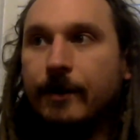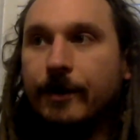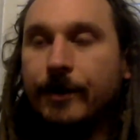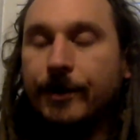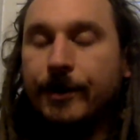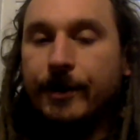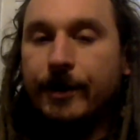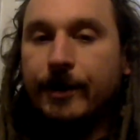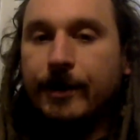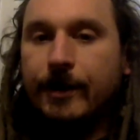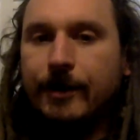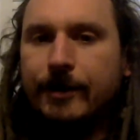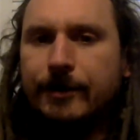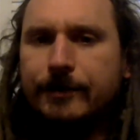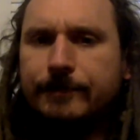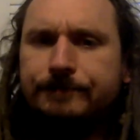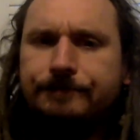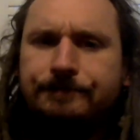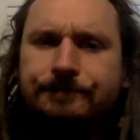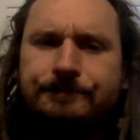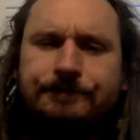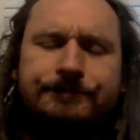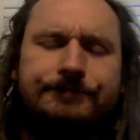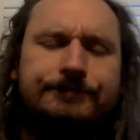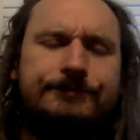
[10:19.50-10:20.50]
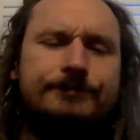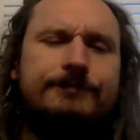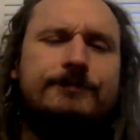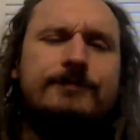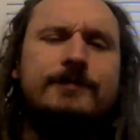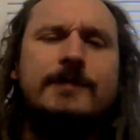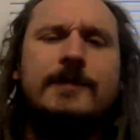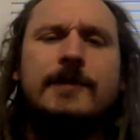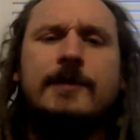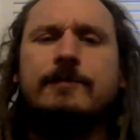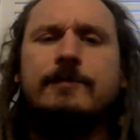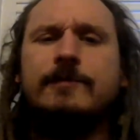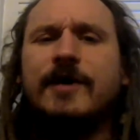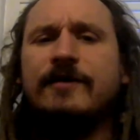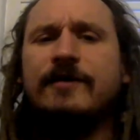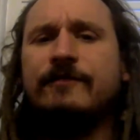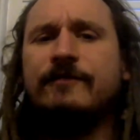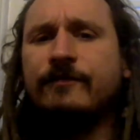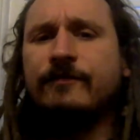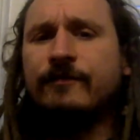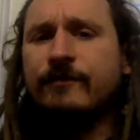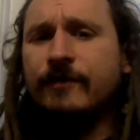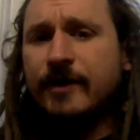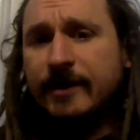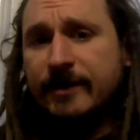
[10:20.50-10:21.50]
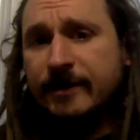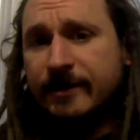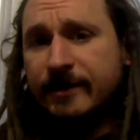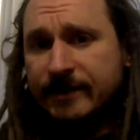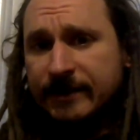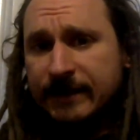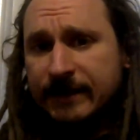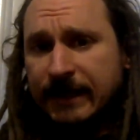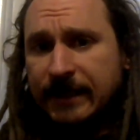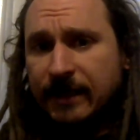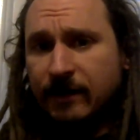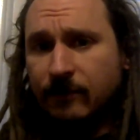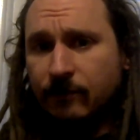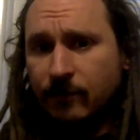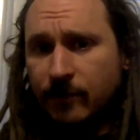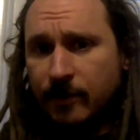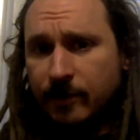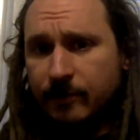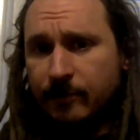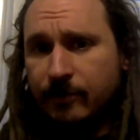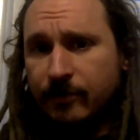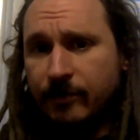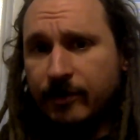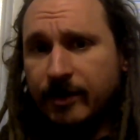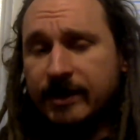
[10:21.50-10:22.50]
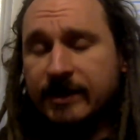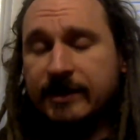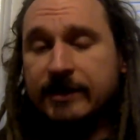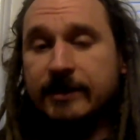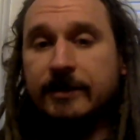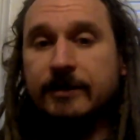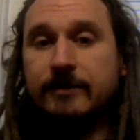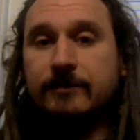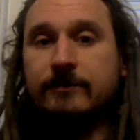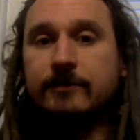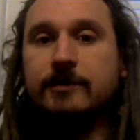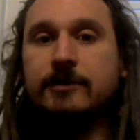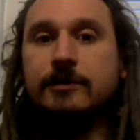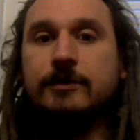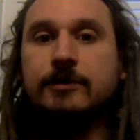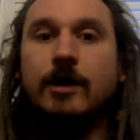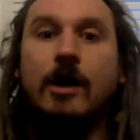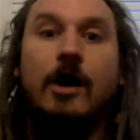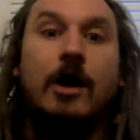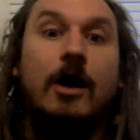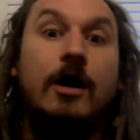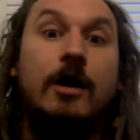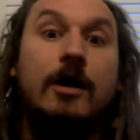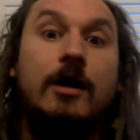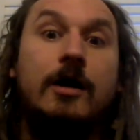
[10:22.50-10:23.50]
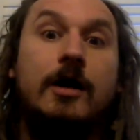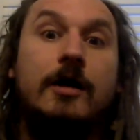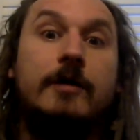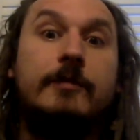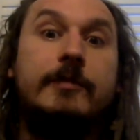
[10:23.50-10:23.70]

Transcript: And my friend said at one point he saw